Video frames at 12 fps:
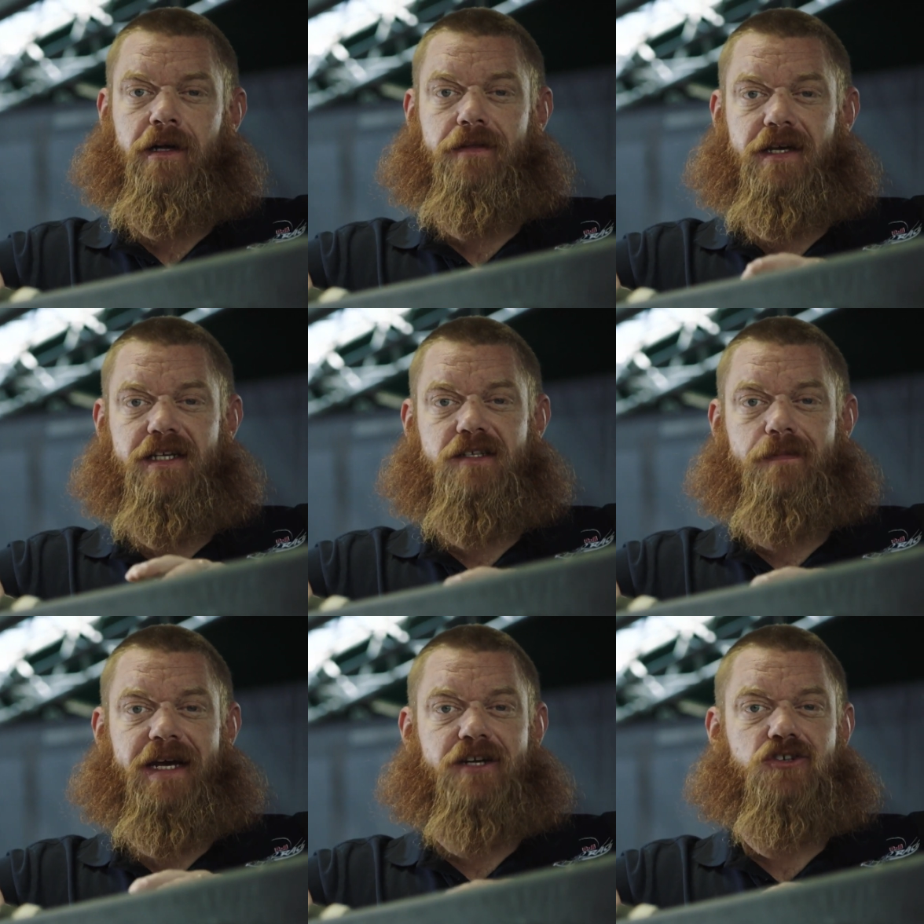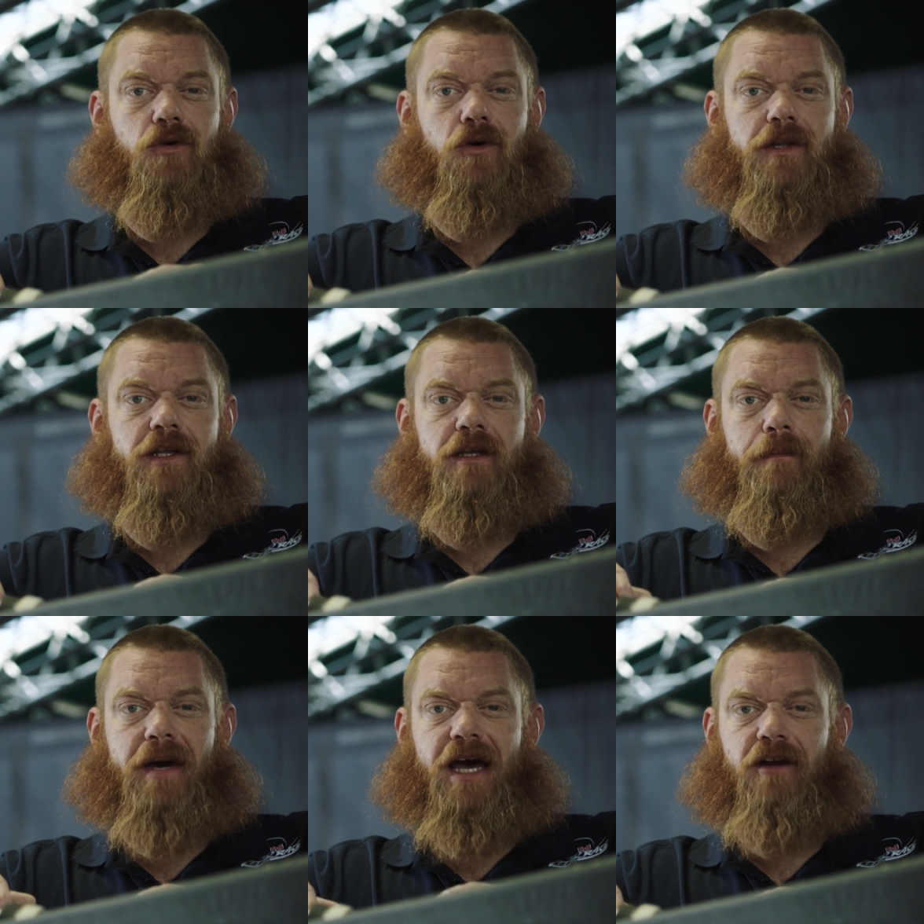This makes sure that the
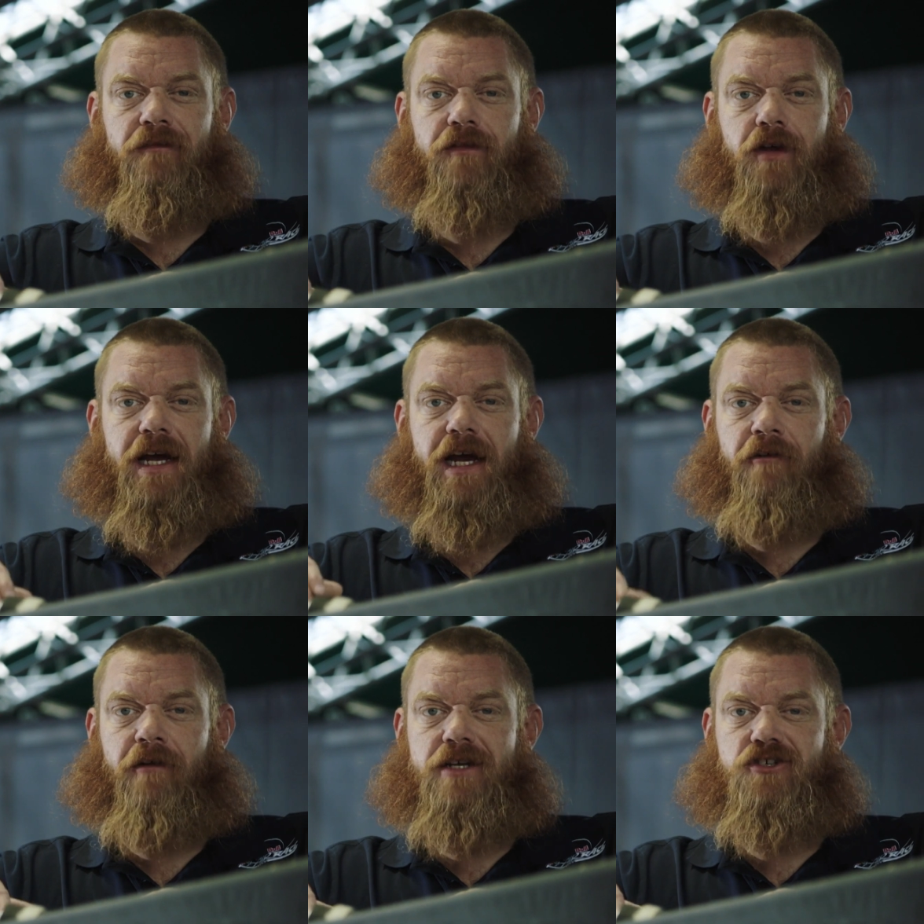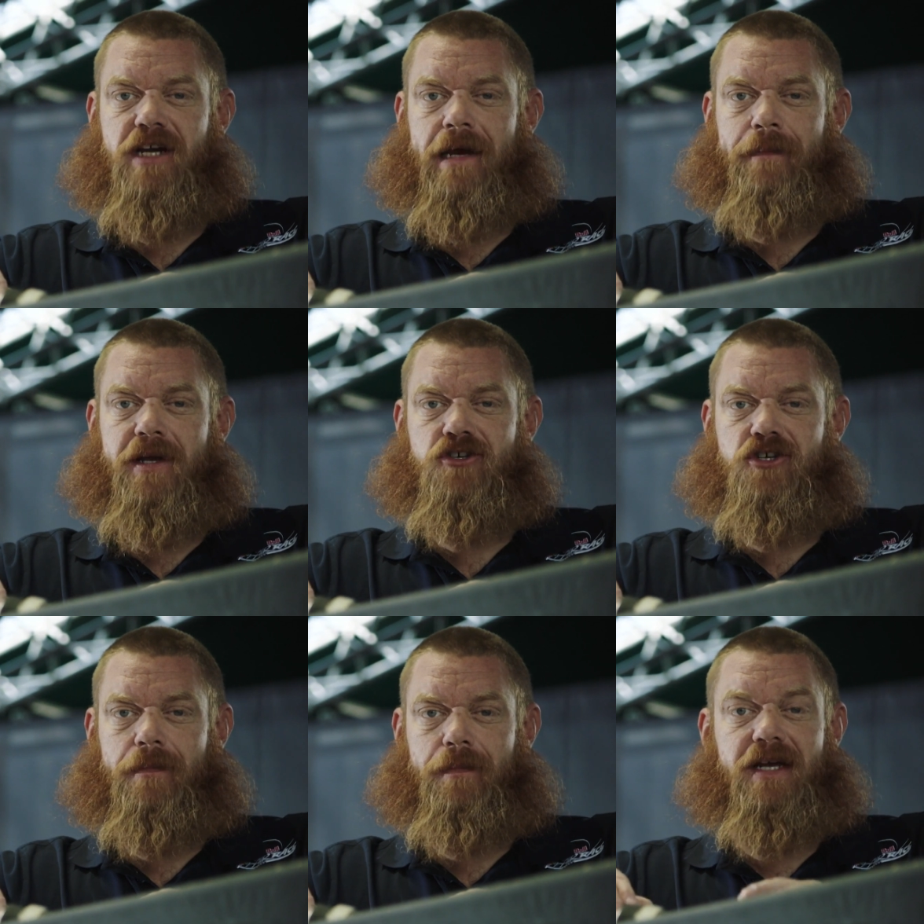battle for the air race
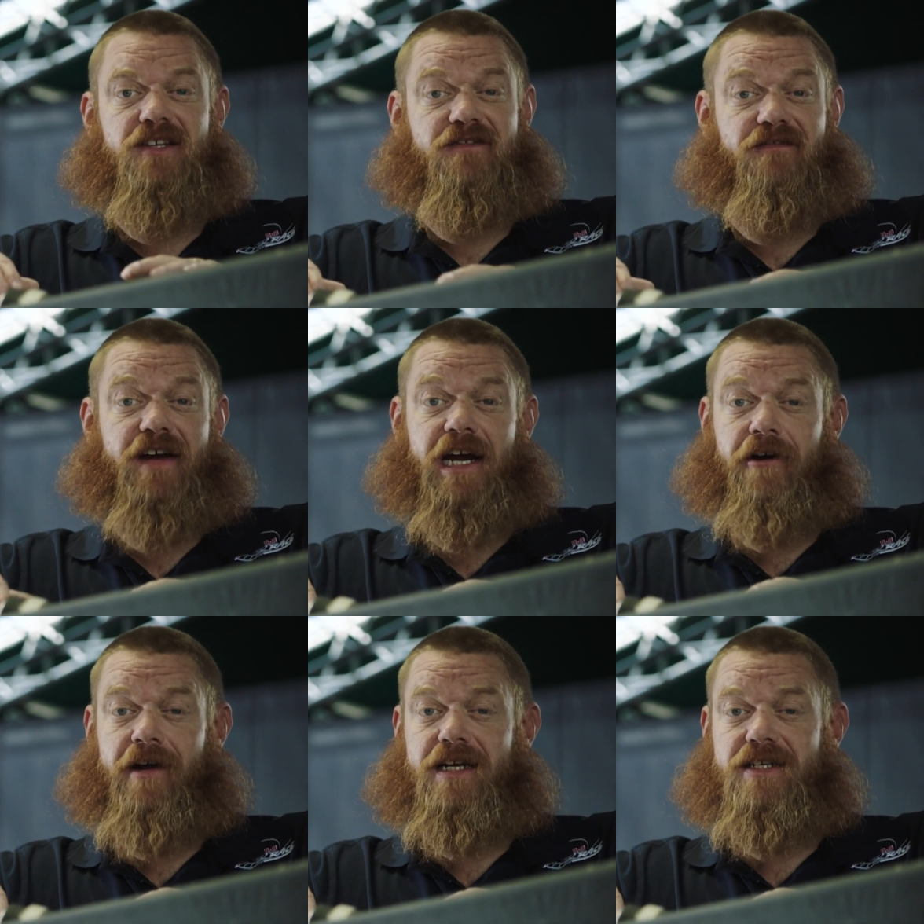championship is fair and